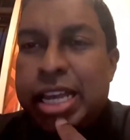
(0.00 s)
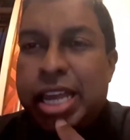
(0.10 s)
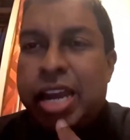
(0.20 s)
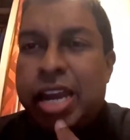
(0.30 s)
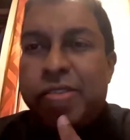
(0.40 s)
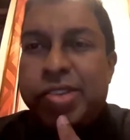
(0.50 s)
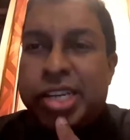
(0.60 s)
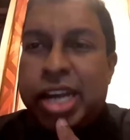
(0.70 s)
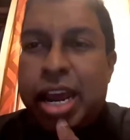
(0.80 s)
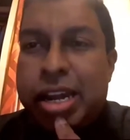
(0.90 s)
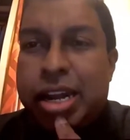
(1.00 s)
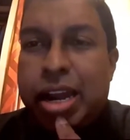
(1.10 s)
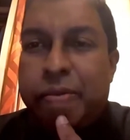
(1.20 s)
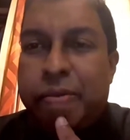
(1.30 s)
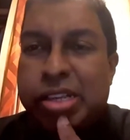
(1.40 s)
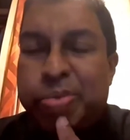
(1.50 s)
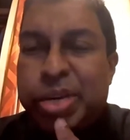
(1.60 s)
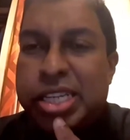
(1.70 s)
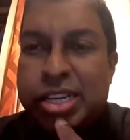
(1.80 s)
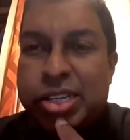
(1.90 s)
The head of state, once a
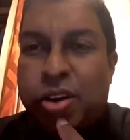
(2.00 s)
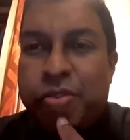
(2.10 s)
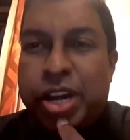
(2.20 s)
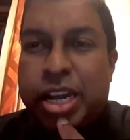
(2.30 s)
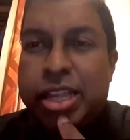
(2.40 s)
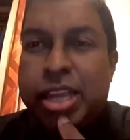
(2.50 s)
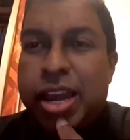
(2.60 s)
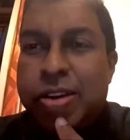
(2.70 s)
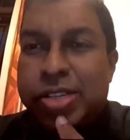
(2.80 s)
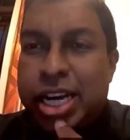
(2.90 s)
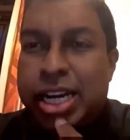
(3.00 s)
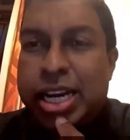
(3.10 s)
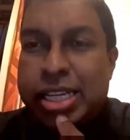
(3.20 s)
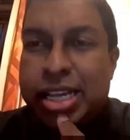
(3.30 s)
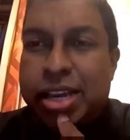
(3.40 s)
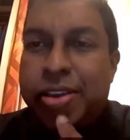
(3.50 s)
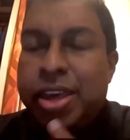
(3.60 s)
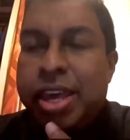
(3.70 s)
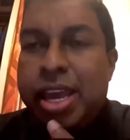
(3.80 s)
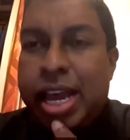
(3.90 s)
person is convicted, the head of state
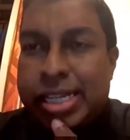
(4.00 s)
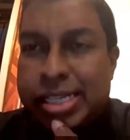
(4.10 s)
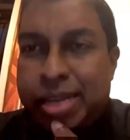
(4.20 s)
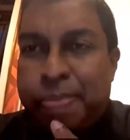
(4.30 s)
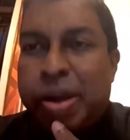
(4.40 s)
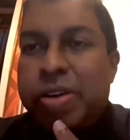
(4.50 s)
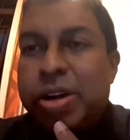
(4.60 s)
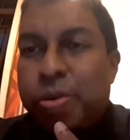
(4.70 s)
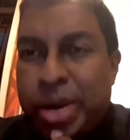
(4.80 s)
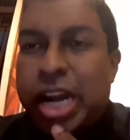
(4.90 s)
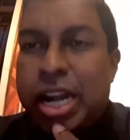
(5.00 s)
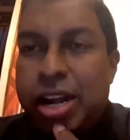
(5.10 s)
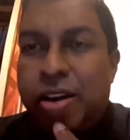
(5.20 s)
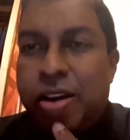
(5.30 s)
has the power to pardon.